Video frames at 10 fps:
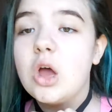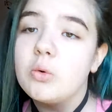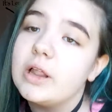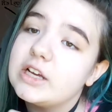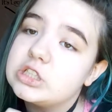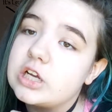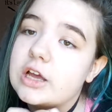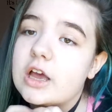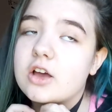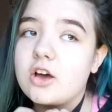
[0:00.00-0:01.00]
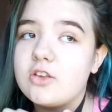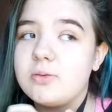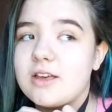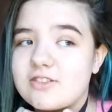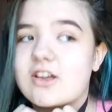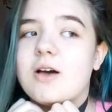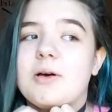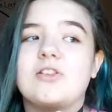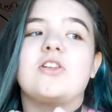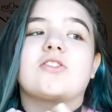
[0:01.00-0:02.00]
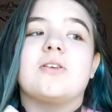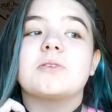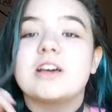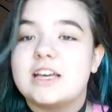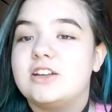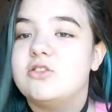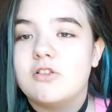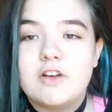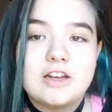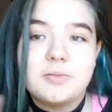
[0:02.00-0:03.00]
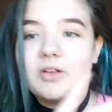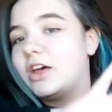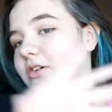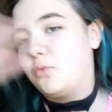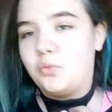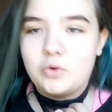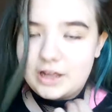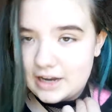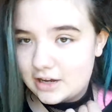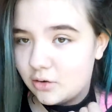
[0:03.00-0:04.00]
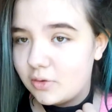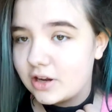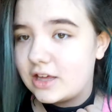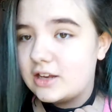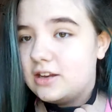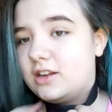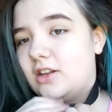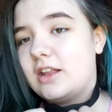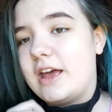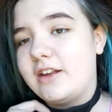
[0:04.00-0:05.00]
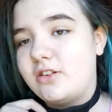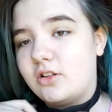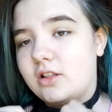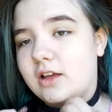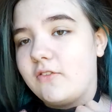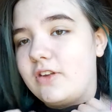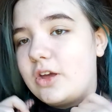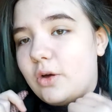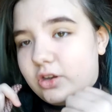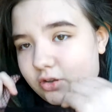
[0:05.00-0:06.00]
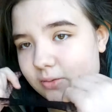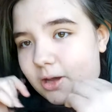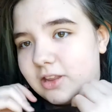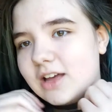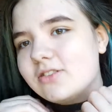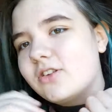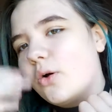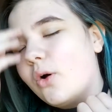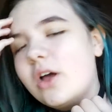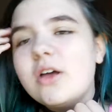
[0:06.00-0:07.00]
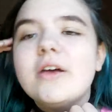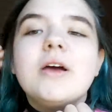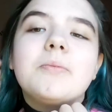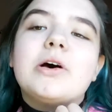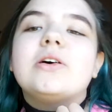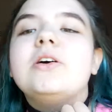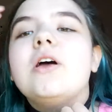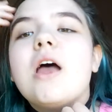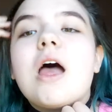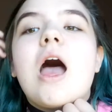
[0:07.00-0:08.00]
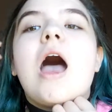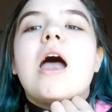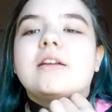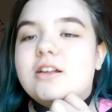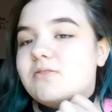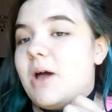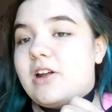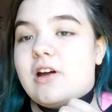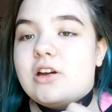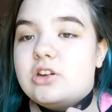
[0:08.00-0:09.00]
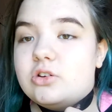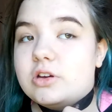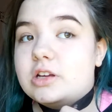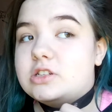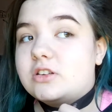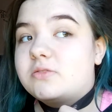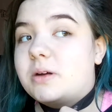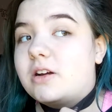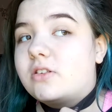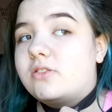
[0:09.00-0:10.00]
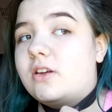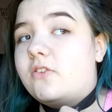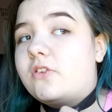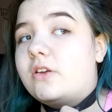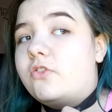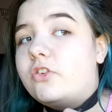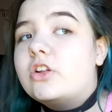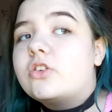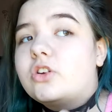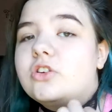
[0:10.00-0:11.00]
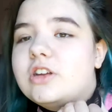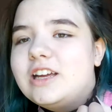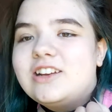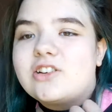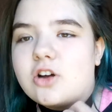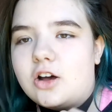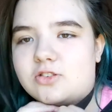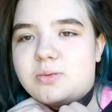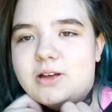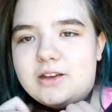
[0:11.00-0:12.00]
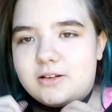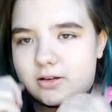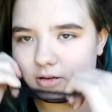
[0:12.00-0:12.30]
Well, actually, cosplay is not about the looks. I'm gonna get into a rant about that, and I don't want to get into that until a video I do about that. So, but it doesn't matter how you do it. It just matters if you feel good in your cosplay.